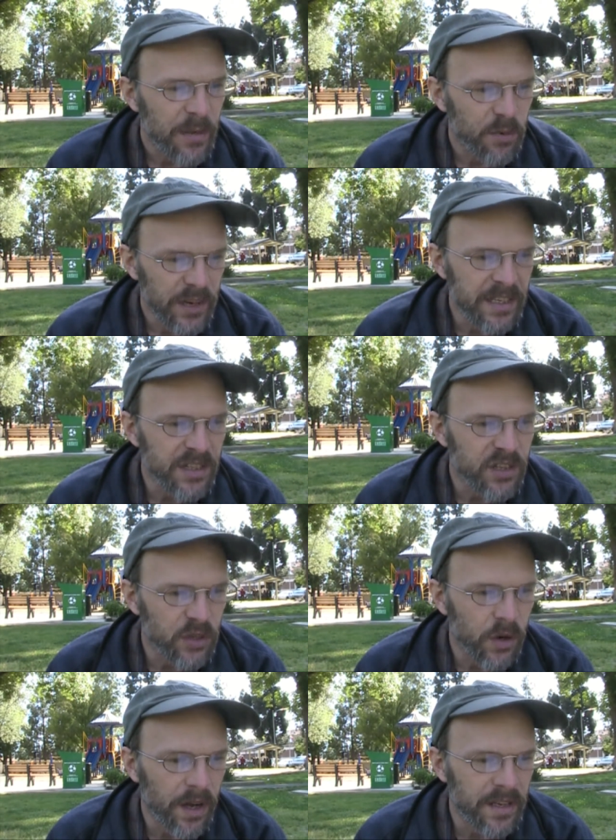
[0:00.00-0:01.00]
brings a
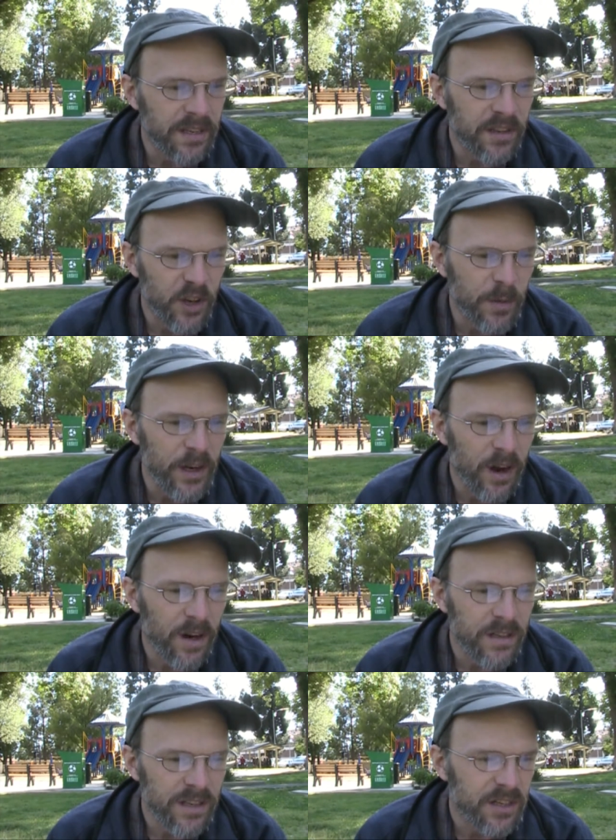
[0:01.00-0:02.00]
joy to the human
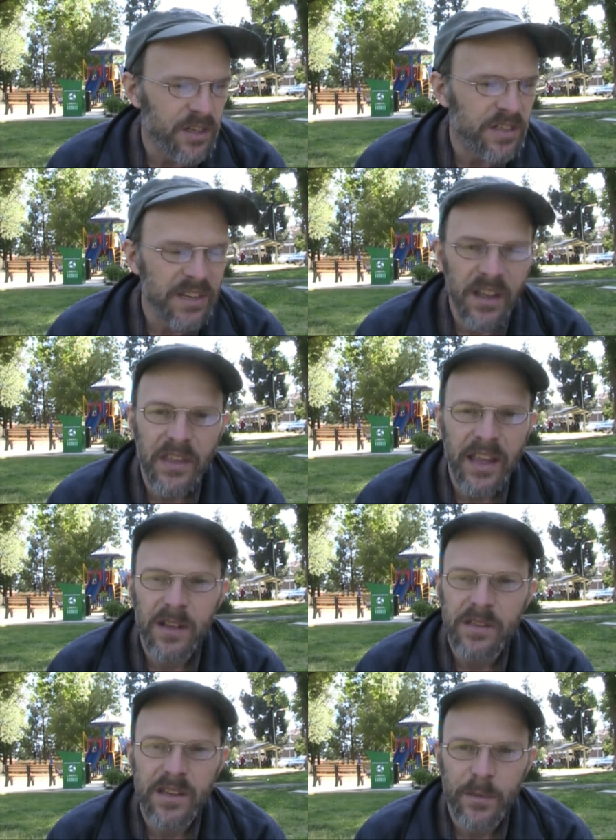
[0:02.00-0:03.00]
heart such as nothing
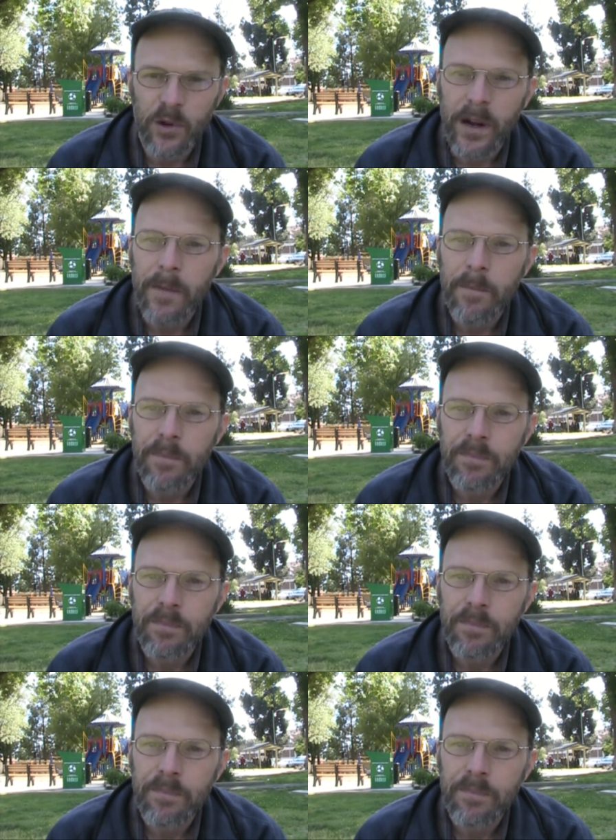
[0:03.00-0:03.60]
else can bring.